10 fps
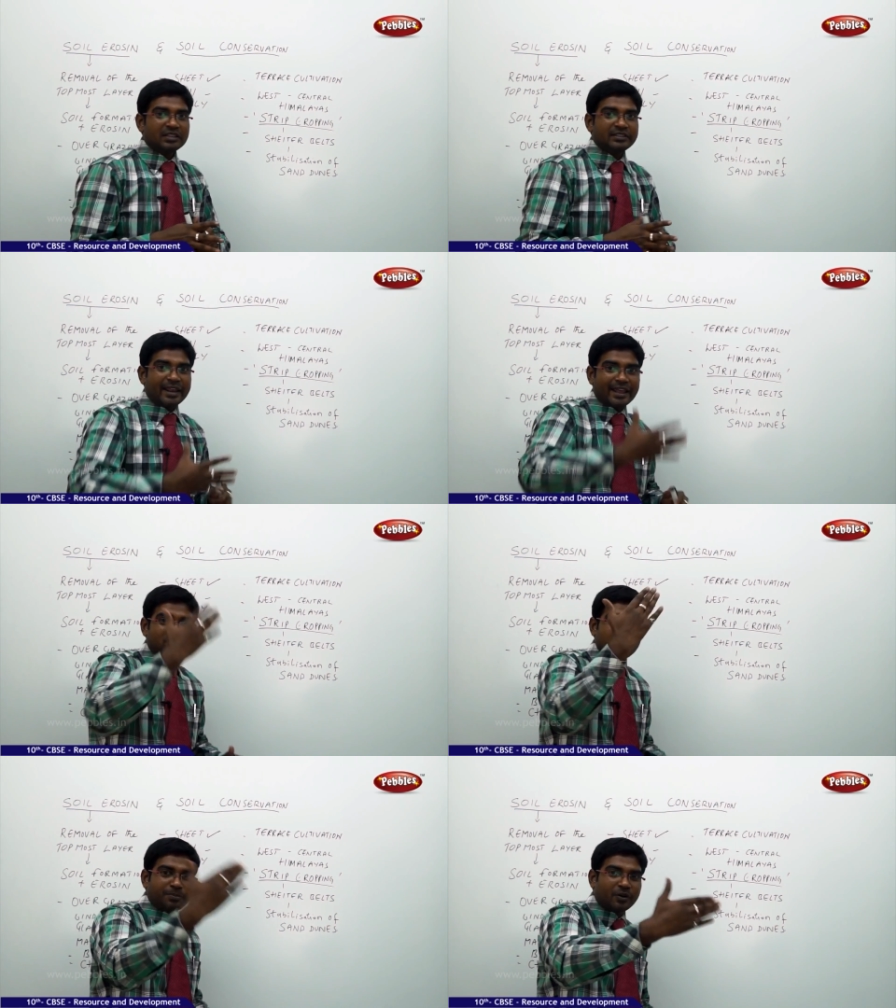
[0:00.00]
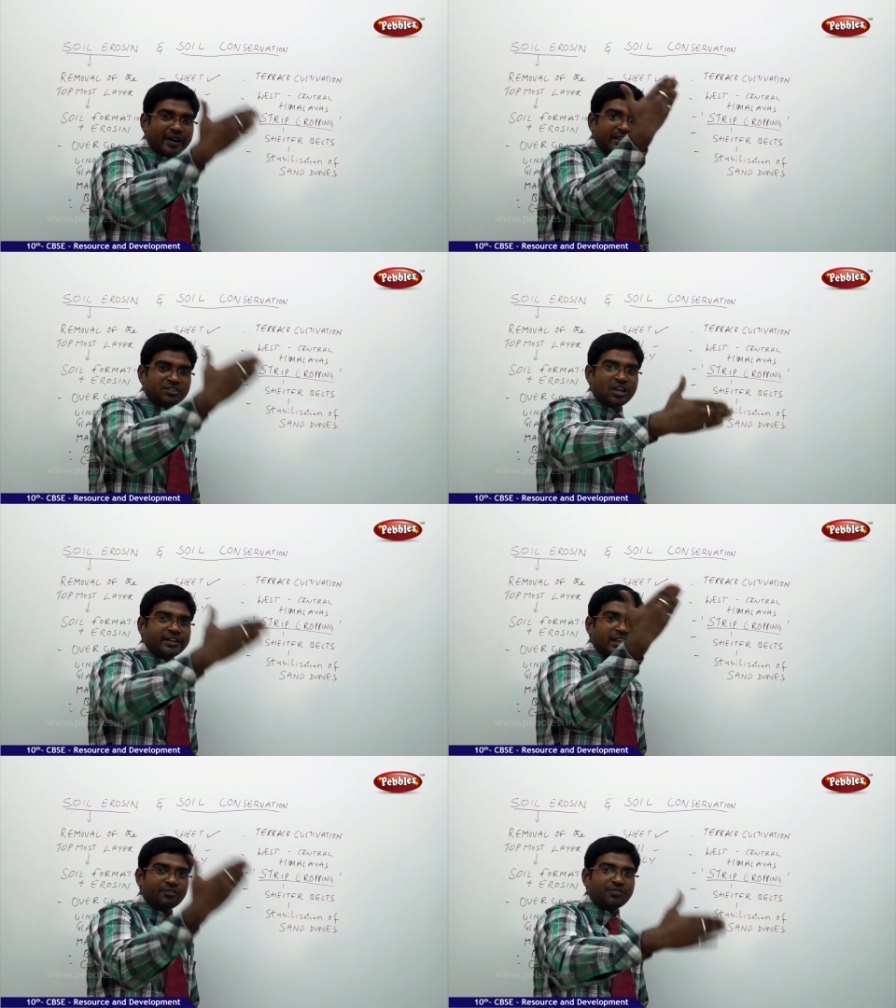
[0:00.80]
They're actually providing
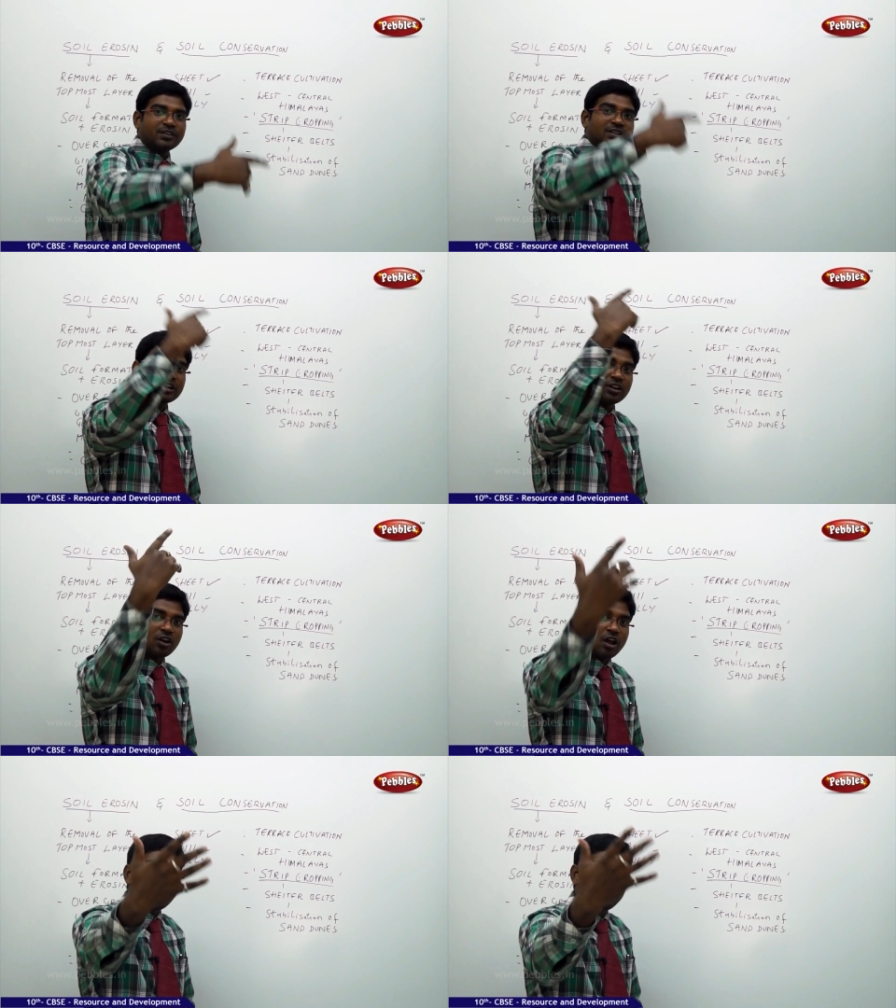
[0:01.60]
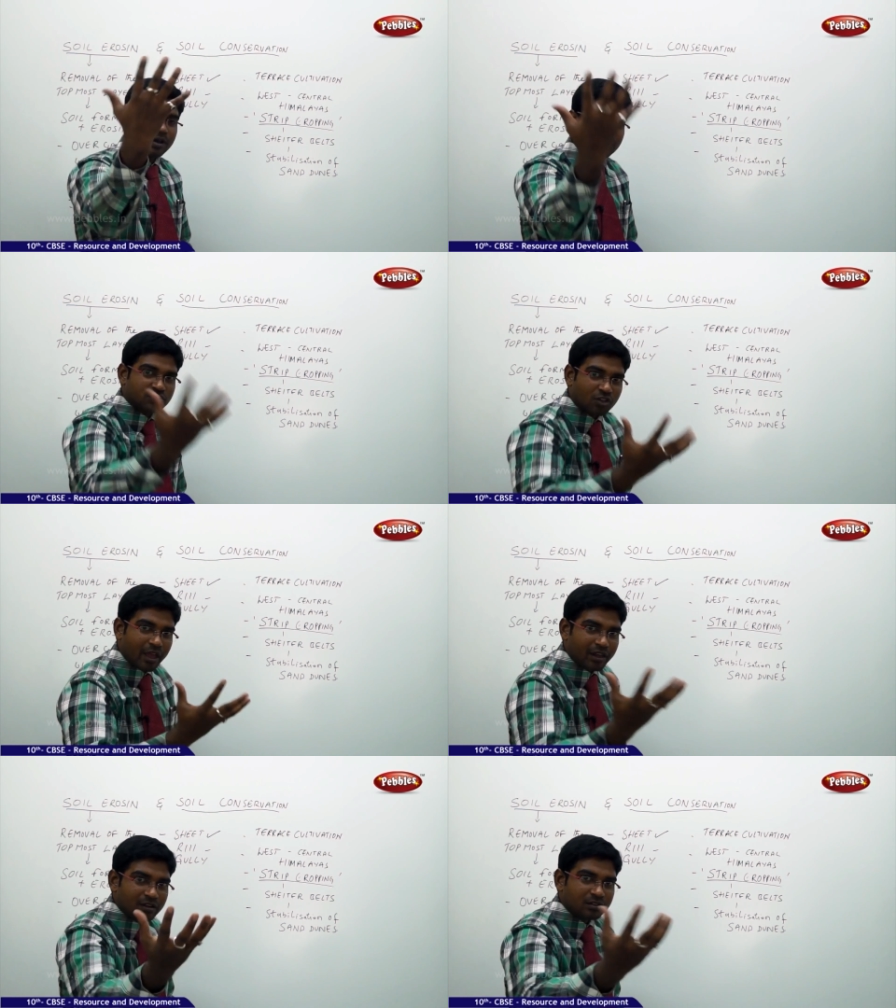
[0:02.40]
shelter for the crop or uh, the
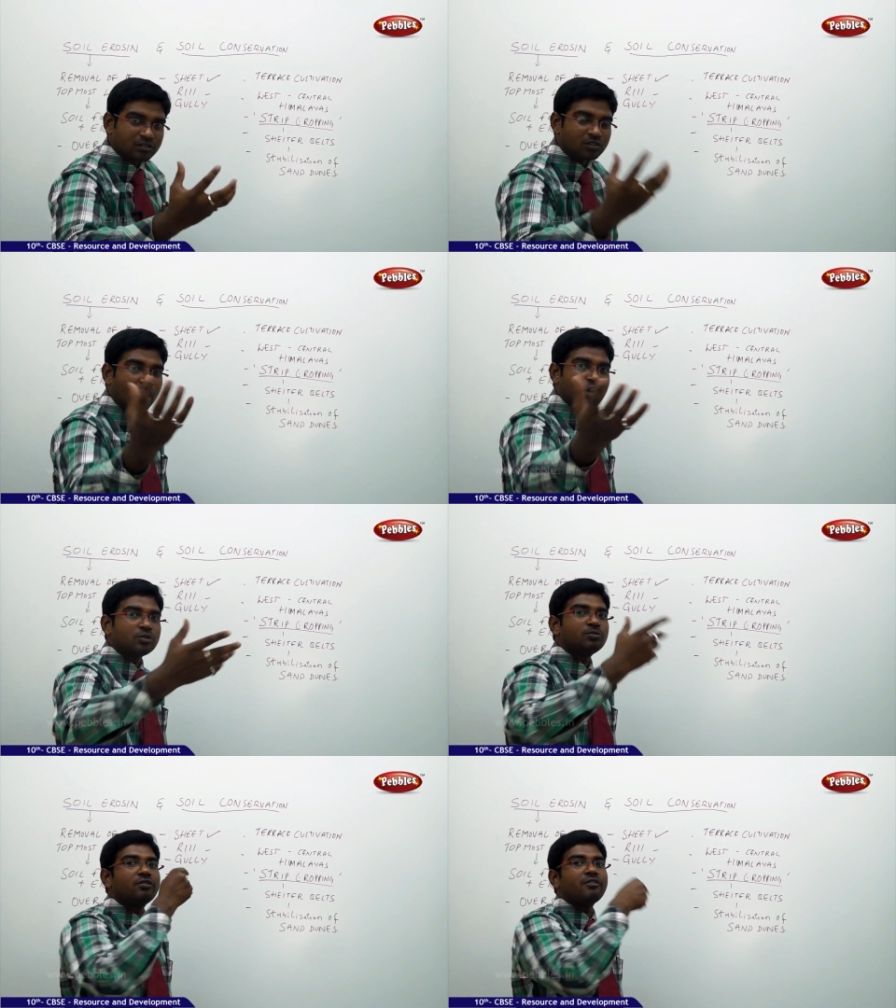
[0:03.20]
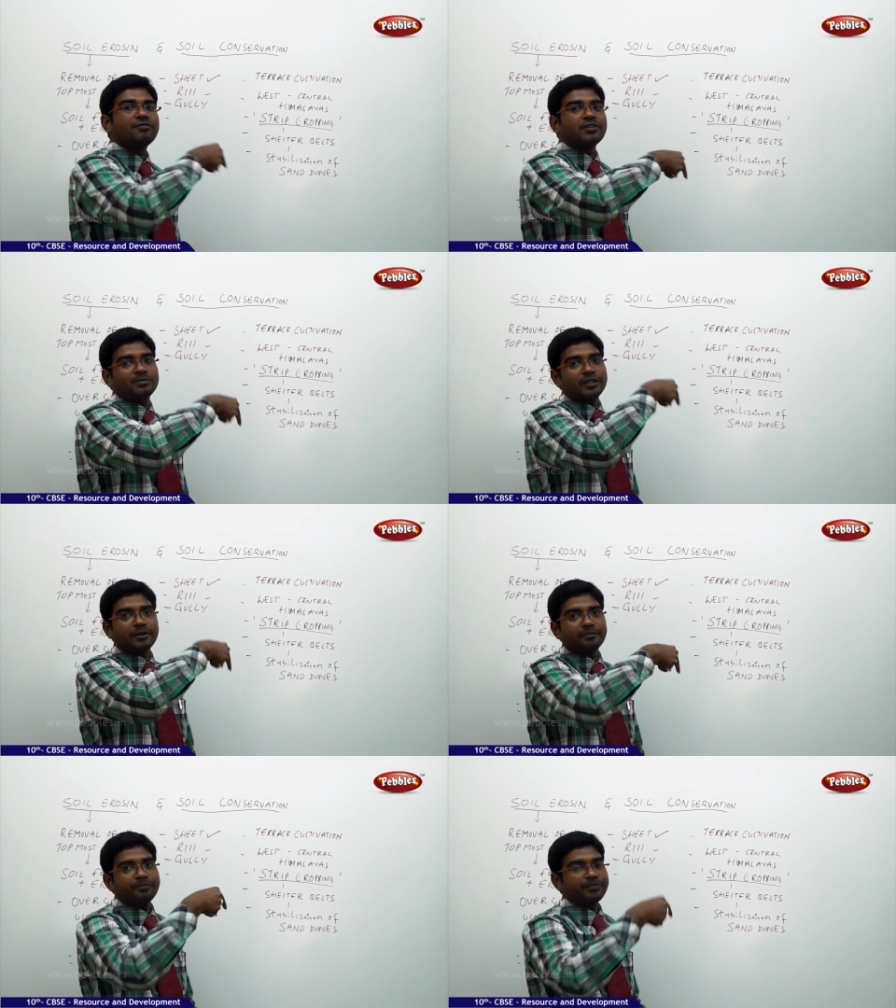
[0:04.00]
soil not to move away from there.